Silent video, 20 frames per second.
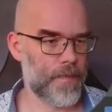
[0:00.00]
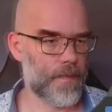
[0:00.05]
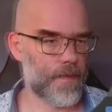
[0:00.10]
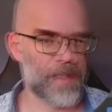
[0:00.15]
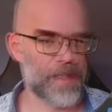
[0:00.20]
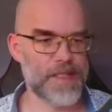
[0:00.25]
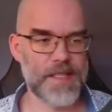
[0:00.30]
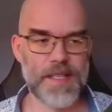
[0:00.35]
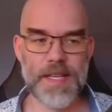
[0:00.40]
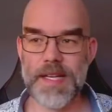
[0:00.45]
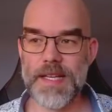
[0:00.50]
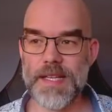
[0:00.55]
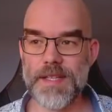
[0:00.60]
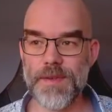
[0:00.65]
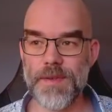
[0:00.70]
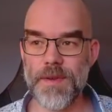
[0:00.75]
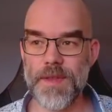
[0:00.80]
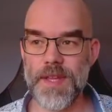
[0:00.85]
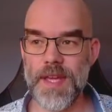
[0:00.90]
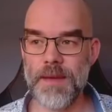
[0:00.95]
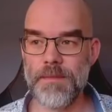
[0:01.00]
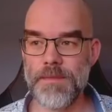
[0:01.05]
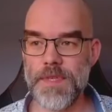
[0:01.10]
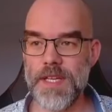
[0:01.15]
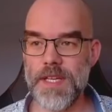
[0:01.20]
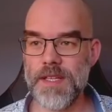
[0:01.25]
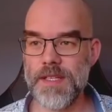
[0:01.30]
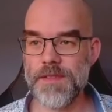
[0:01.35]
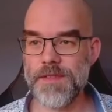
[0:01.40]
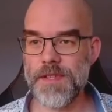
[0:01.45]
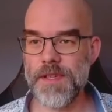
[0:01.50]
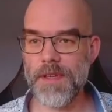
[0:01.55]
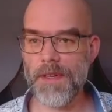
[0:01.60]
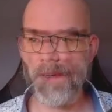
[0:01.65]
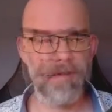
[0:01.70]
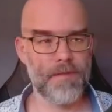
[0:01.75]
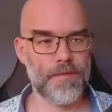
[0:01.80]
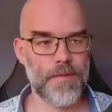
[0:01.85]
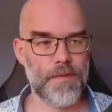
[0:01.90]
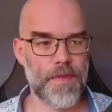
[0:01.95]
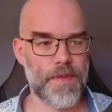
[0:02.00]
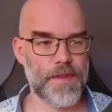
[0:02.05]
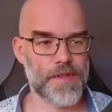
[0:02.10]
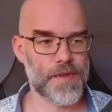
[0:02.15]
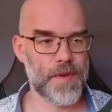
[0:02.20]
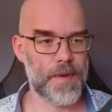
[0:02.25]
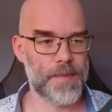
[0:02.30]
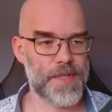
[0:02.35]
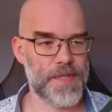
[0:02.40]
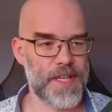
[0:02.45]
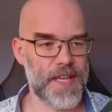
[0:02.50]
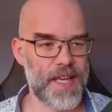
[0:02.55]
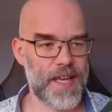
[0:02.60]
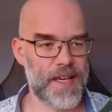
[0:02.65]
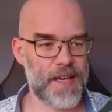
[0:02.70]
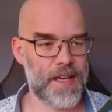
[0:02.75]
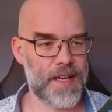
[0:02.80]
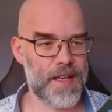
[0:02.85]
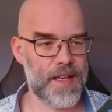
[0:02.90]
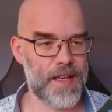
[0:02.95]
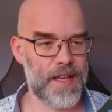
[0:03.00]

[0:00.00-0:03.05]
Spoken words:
Let's delete all the empties, run the script again.